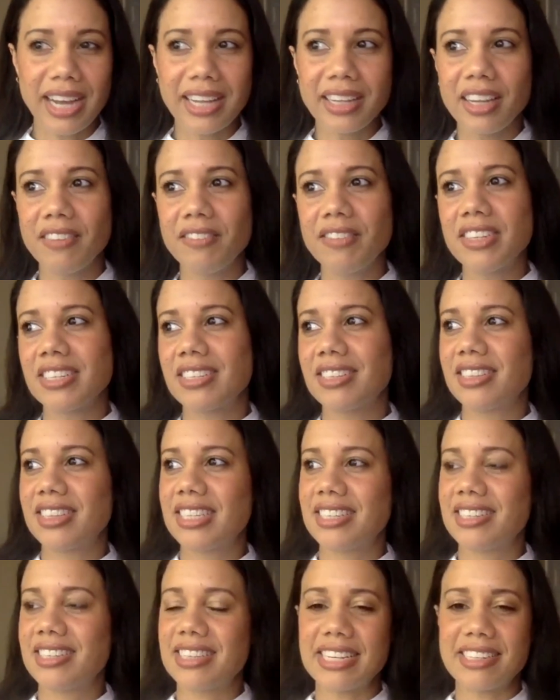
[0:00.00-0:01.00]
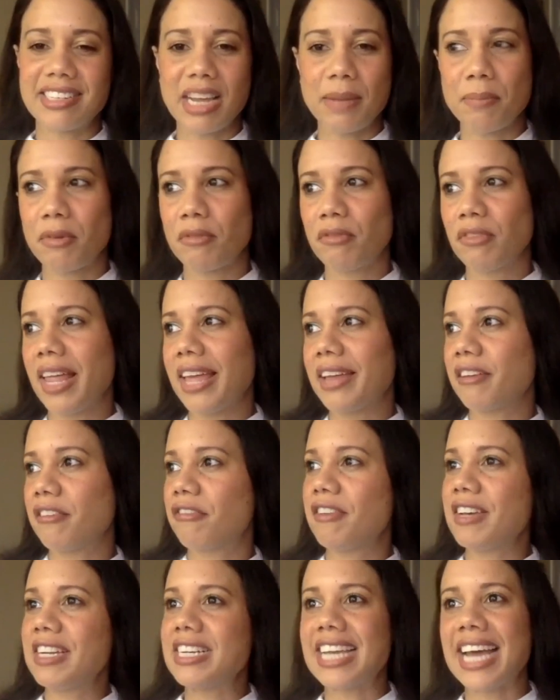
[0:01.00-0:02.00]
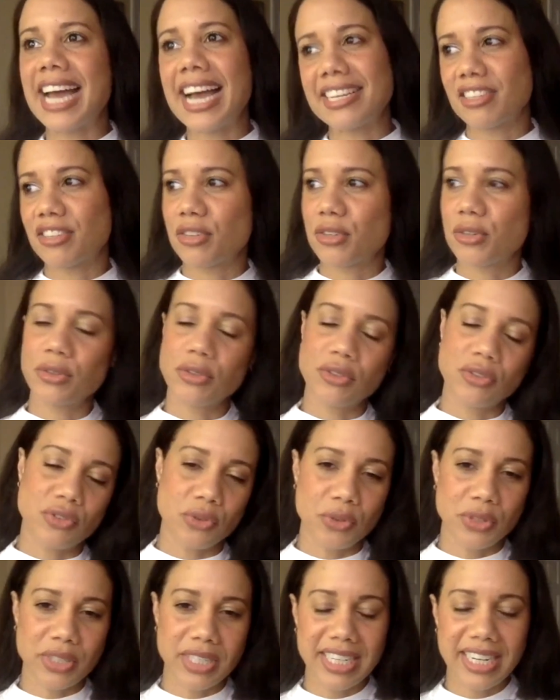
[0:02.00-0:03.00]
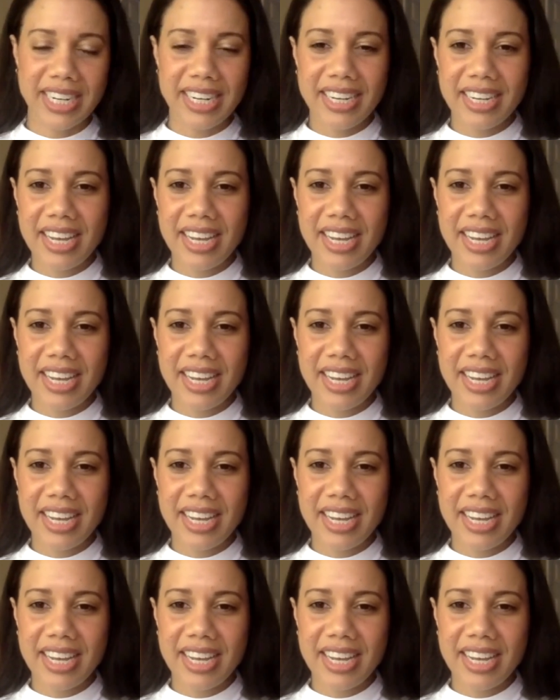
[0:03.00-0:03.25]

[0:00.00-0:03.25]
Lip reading: I love that type of like fantastical storyline.